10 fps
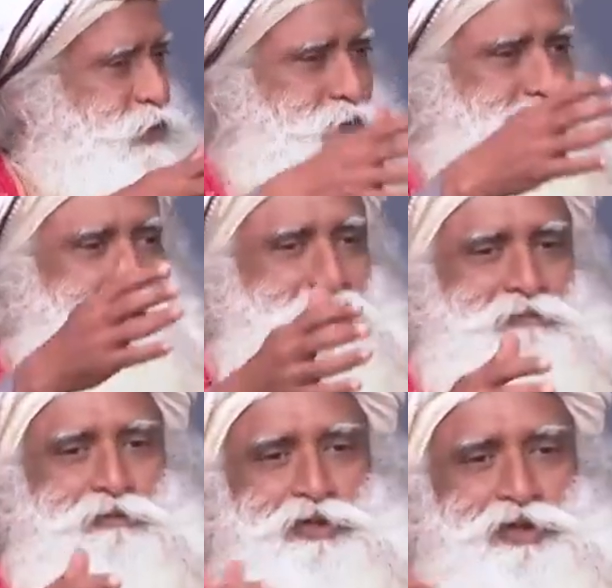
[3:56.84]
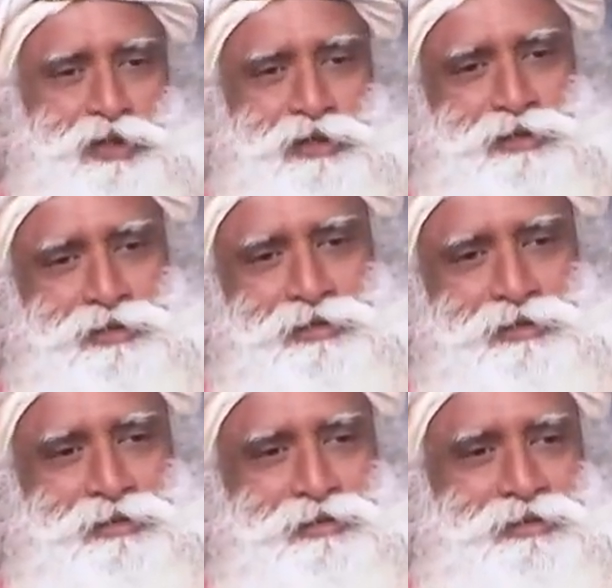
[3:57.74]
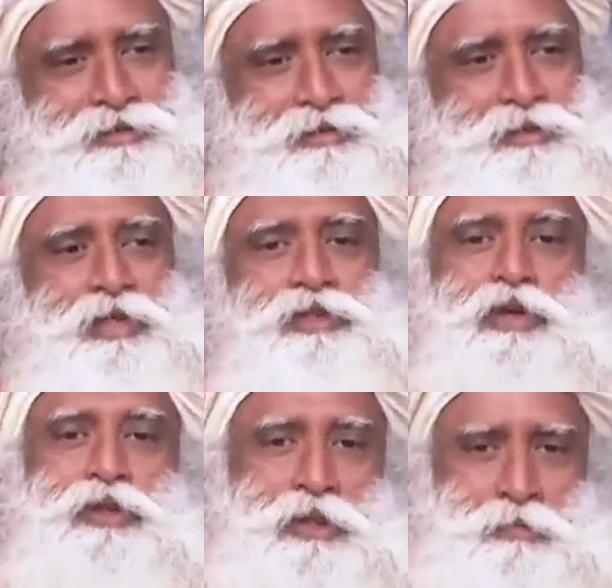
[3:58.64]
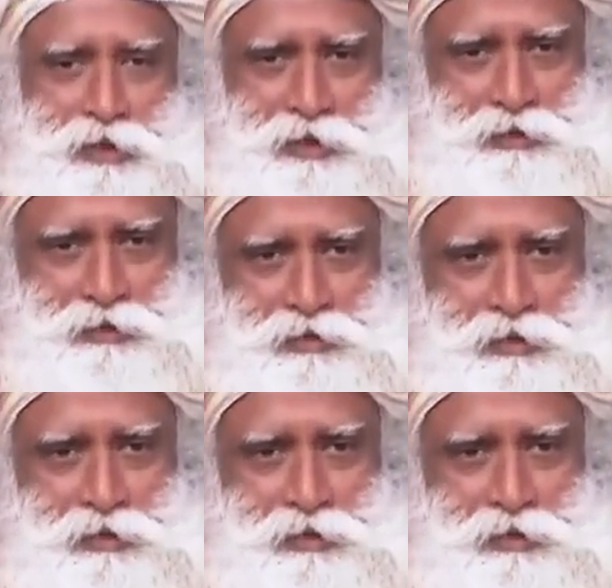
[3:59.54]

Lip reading: or wife or children, they saw something,